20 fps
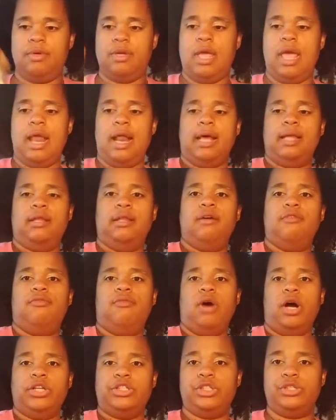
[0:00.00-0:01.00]
And I love
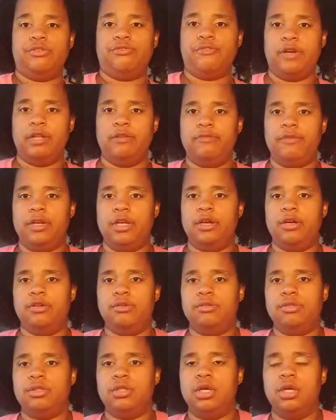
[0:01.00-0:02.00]
watching funny
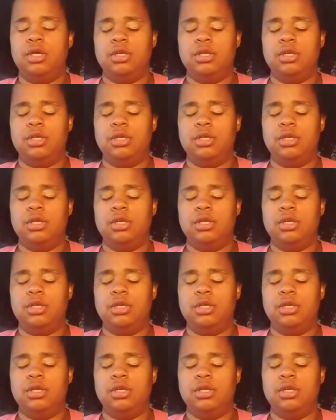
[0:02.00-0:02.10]
videos.